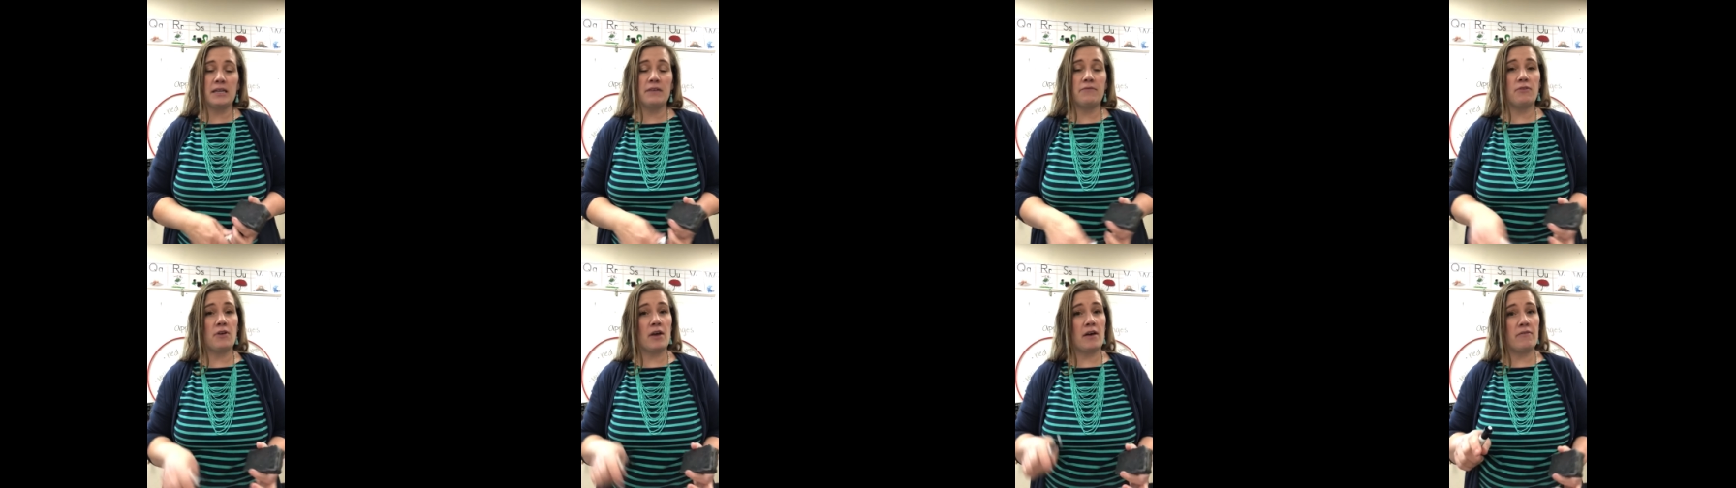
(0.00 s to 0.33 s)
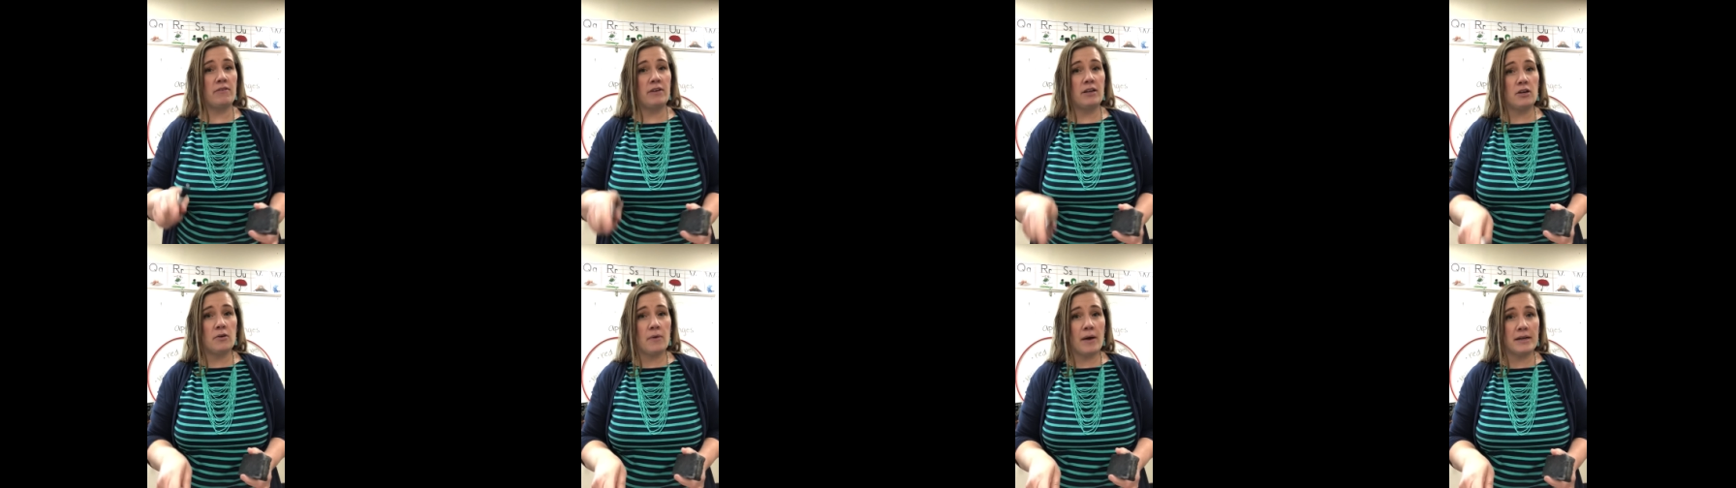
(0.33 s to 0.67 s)
If you have
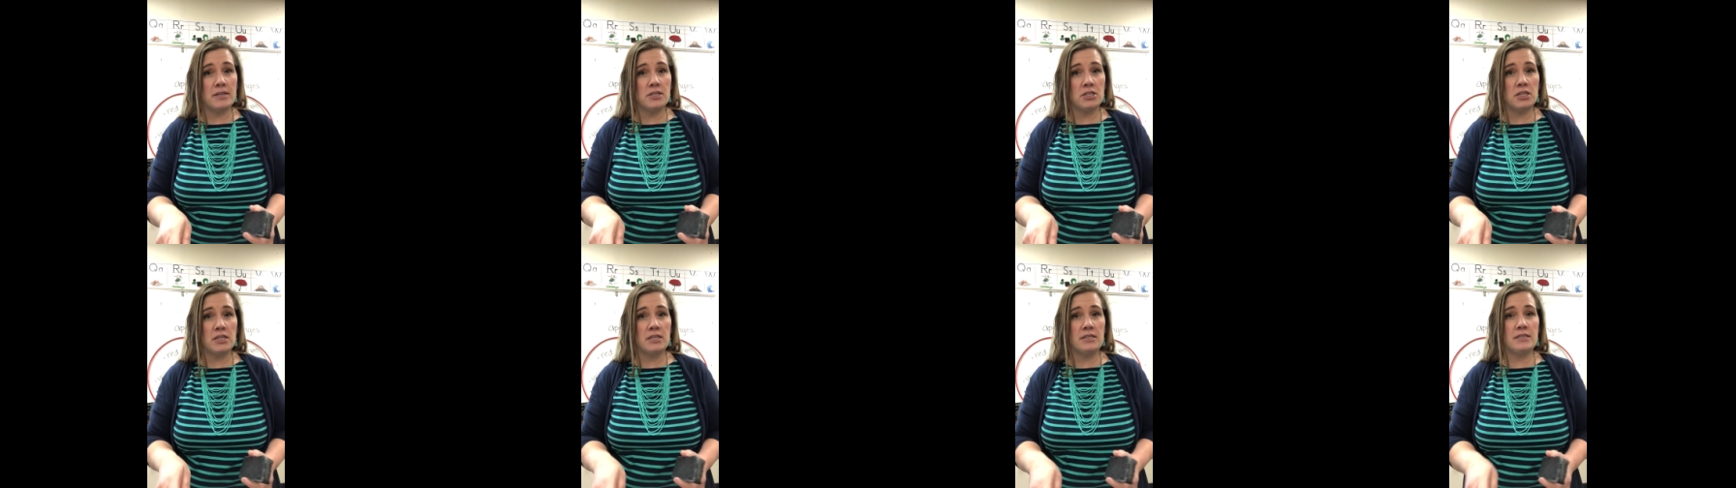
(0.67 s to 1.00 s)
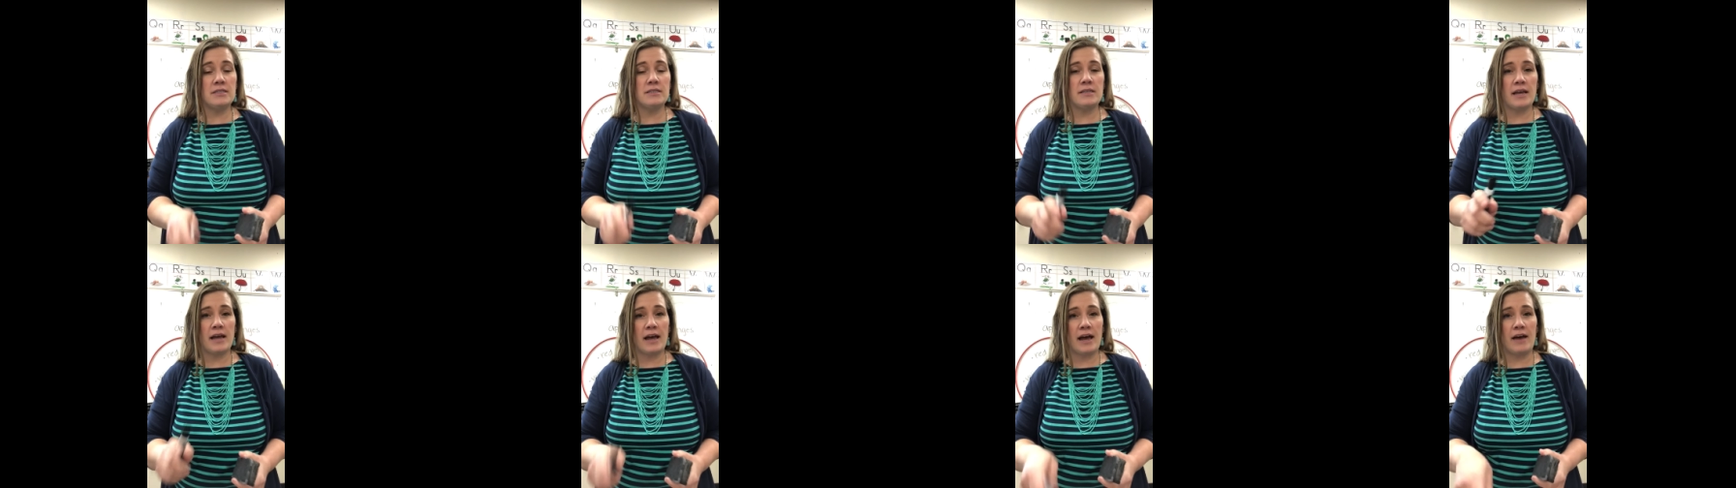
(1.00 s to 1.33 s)
any
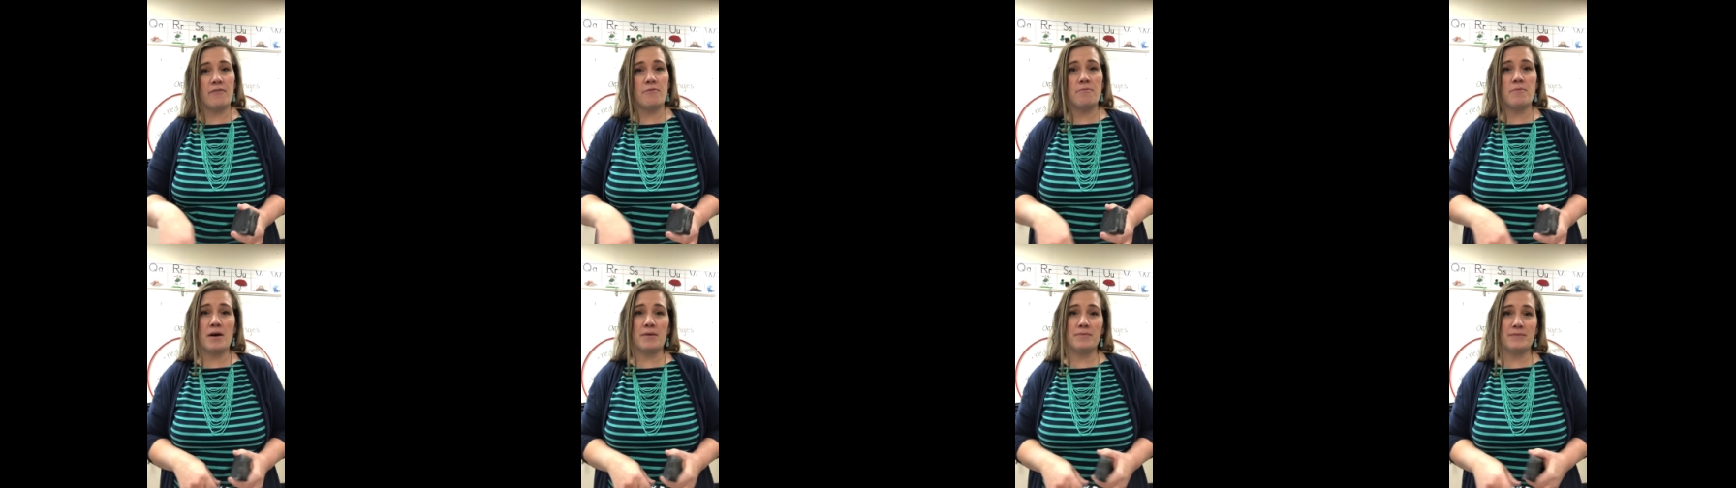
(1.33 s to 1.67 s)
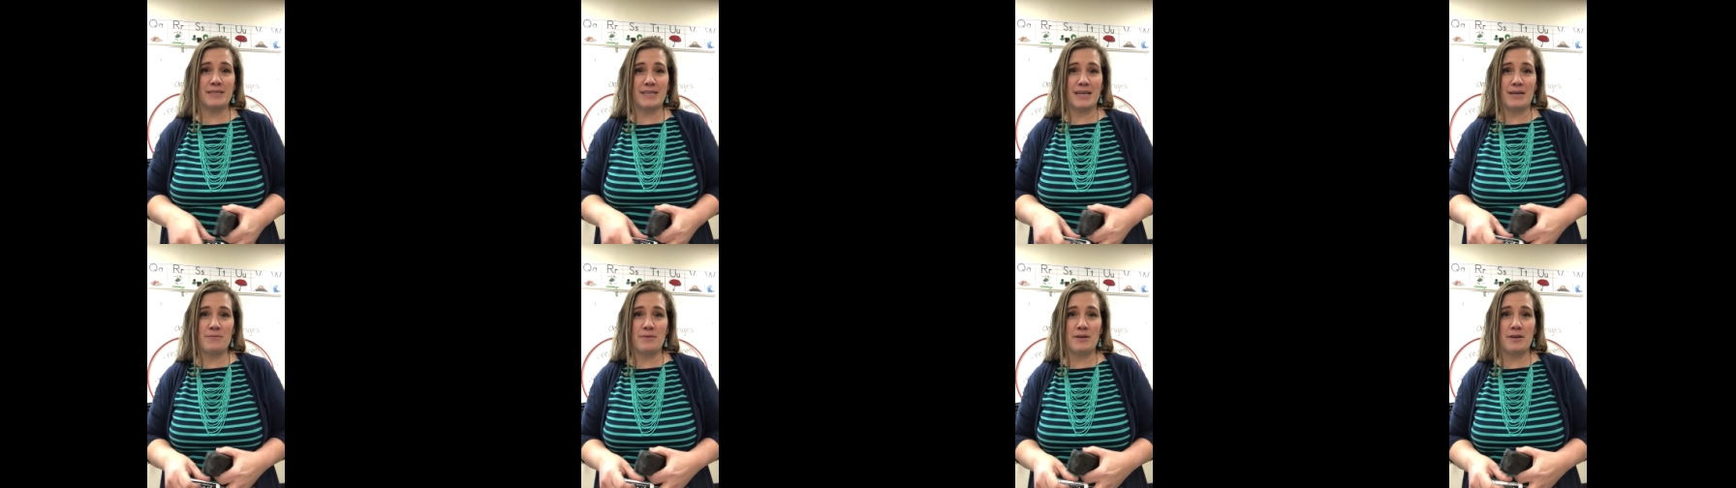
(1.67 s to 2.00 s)
questions, have mom
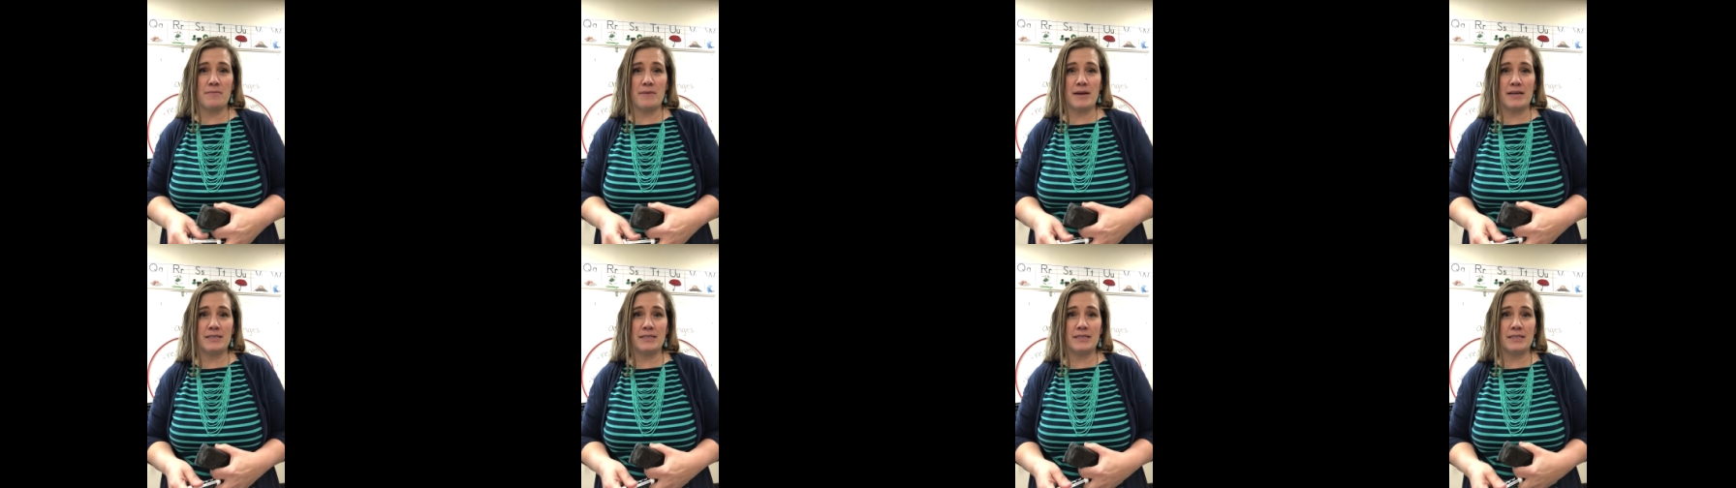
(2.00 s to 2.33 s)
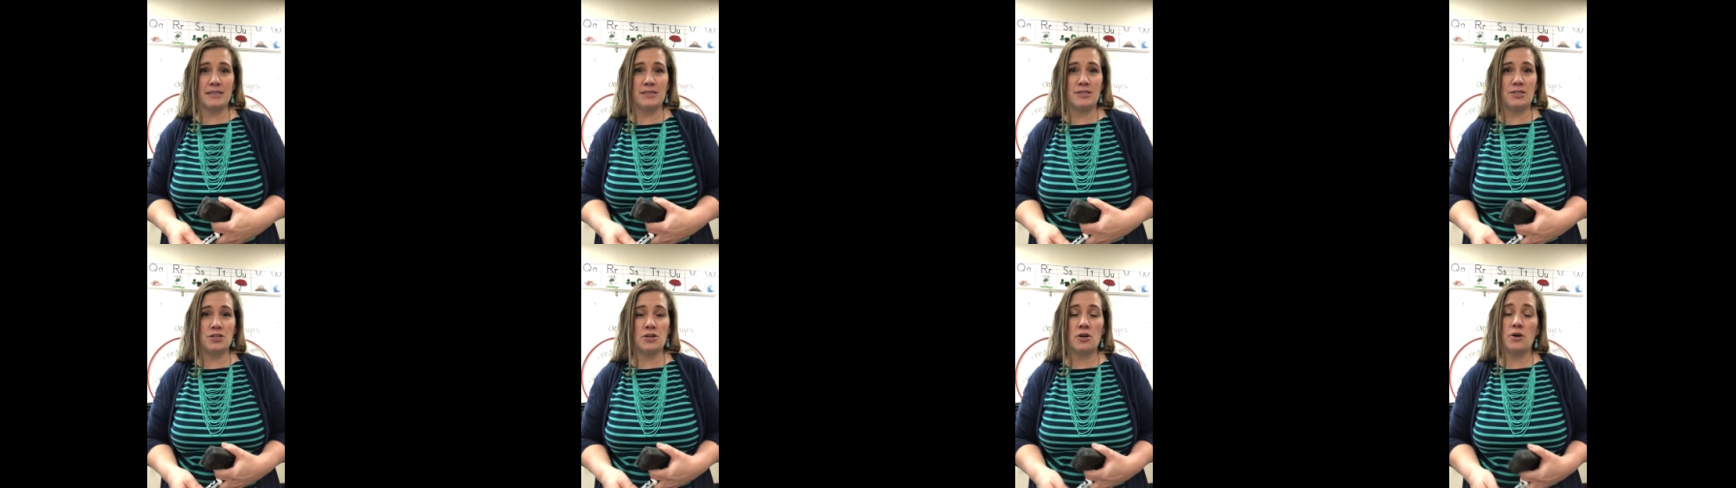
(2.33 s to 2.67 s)
send me a
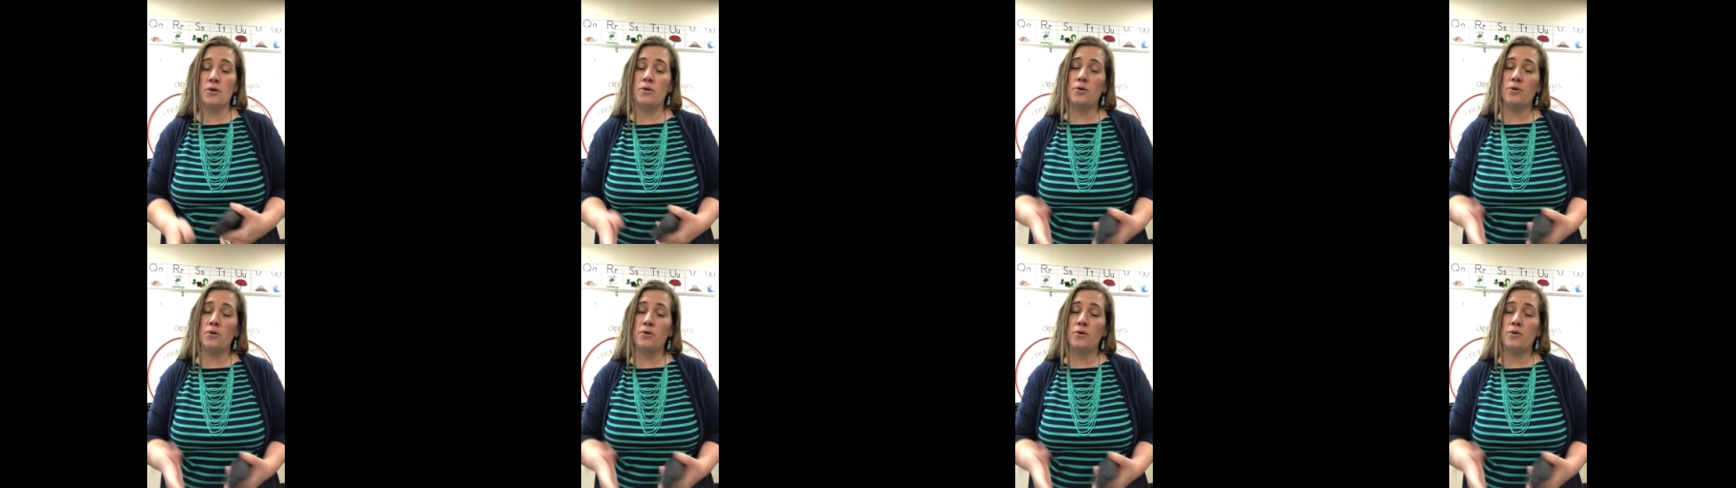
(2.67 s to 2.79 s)
message